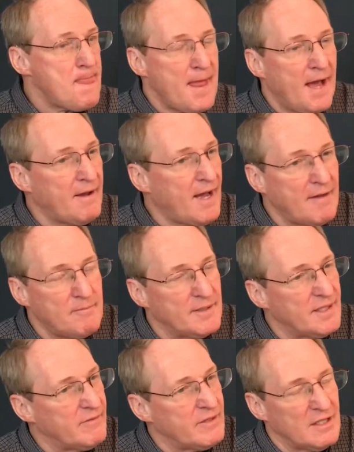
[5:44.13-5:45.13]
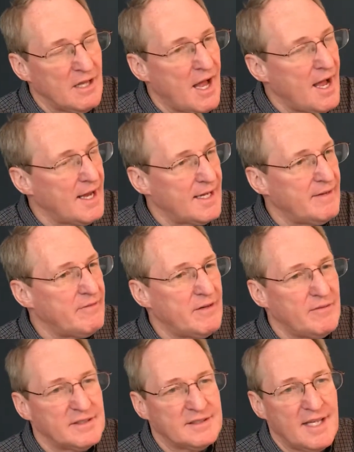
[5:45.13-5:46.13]
I've been living a lie. Even
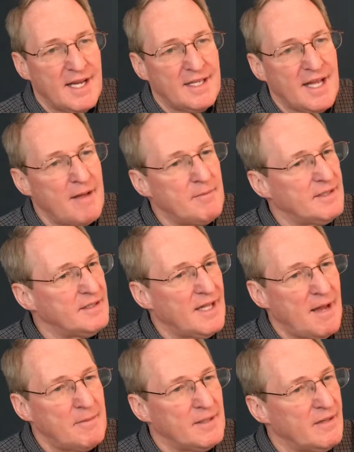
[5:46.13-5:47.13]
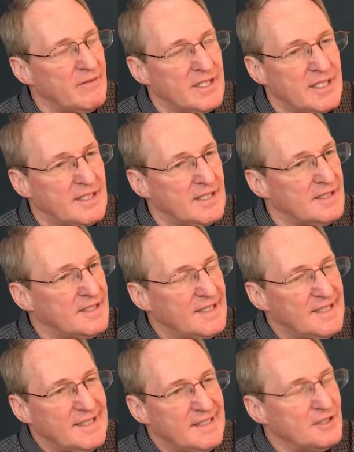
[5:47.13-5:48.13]
if it's saying, I've been living in
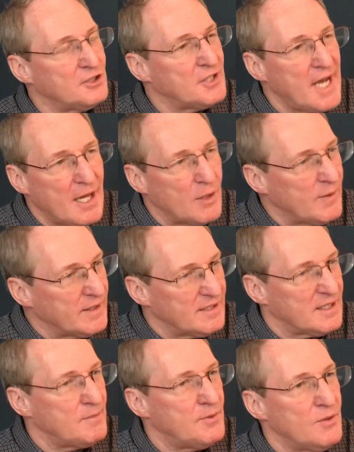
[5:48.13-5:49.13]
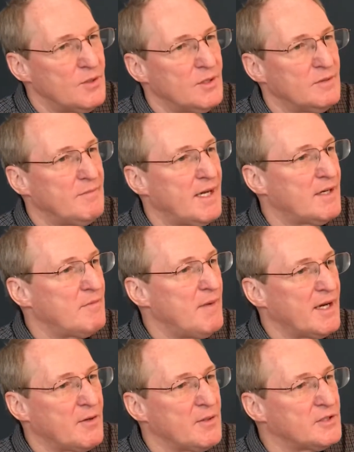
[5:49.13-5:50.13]
the shallow end of the pool.
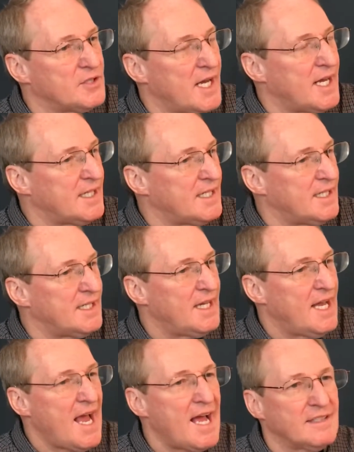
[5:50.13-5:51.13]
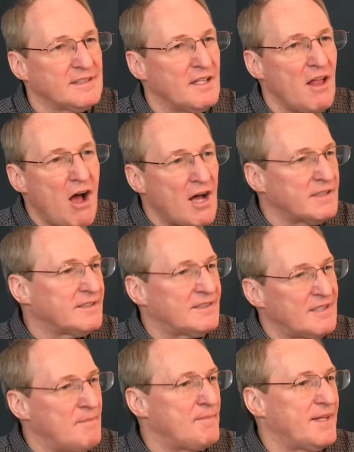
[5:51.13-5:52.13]
My Christianity has lost
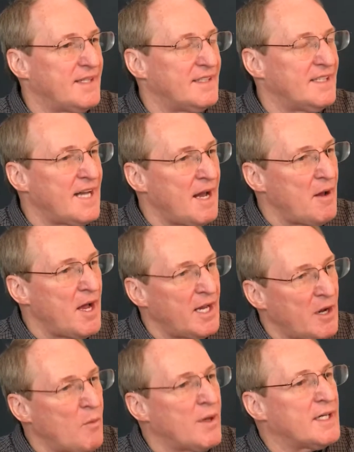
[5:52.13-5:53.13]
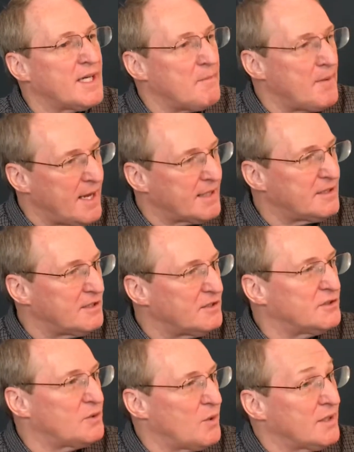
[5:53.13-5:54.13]
something, and I want to get back to the
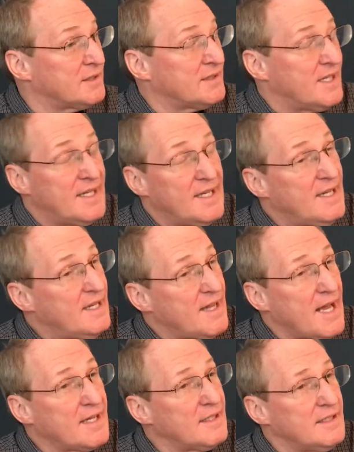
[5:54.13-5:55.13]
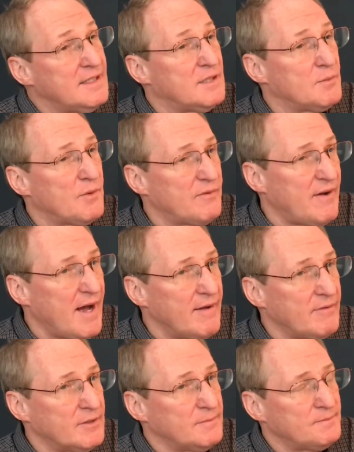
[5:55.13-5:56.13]
source. That can lead to
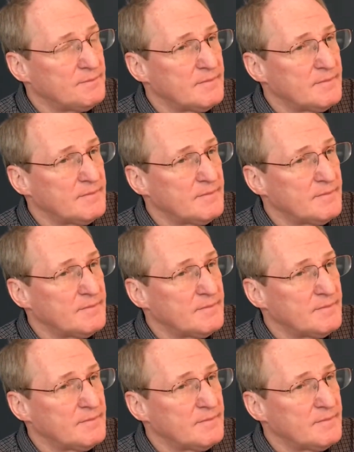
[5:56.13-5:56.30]
revival.